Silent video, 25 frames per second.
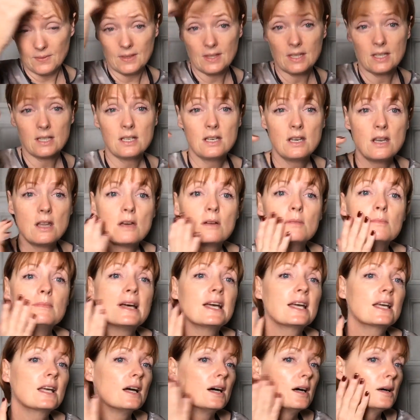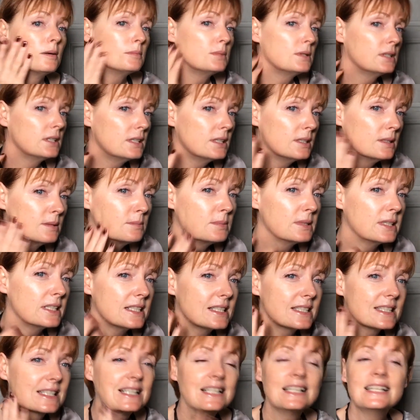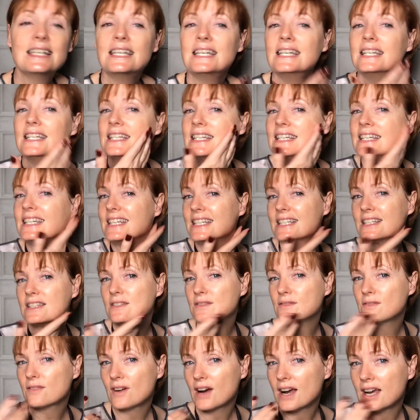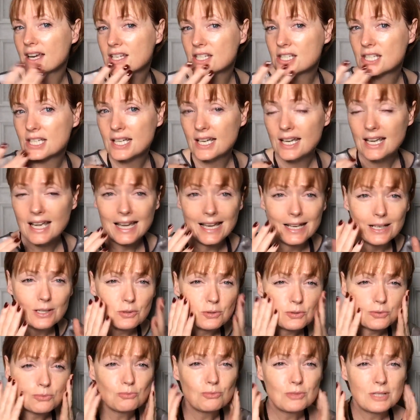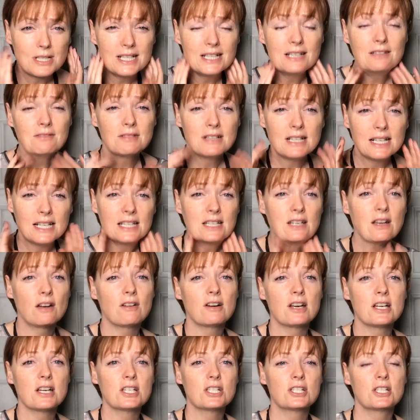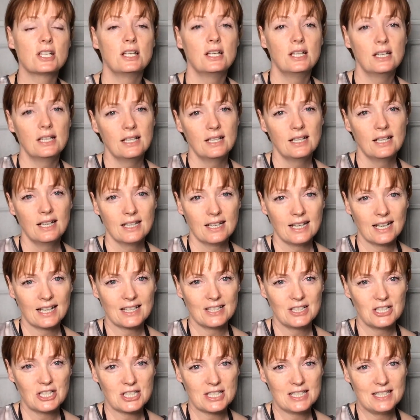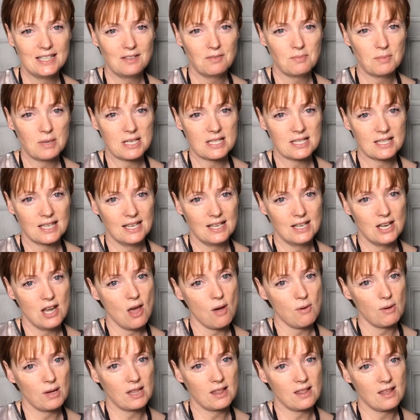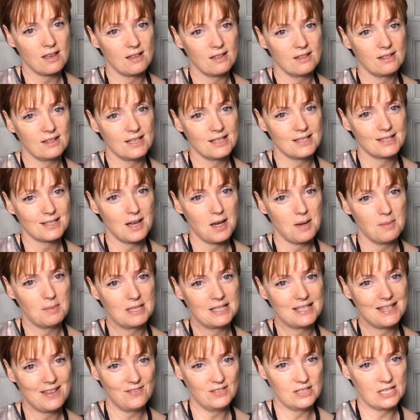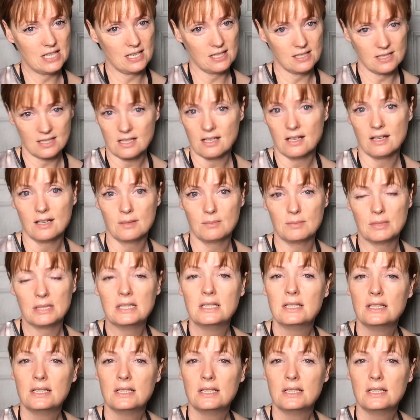that no makeup, but it's clean, it's fresh, it looks really, really nourished, and I can just leave my skin knowing that this time in 7 days' time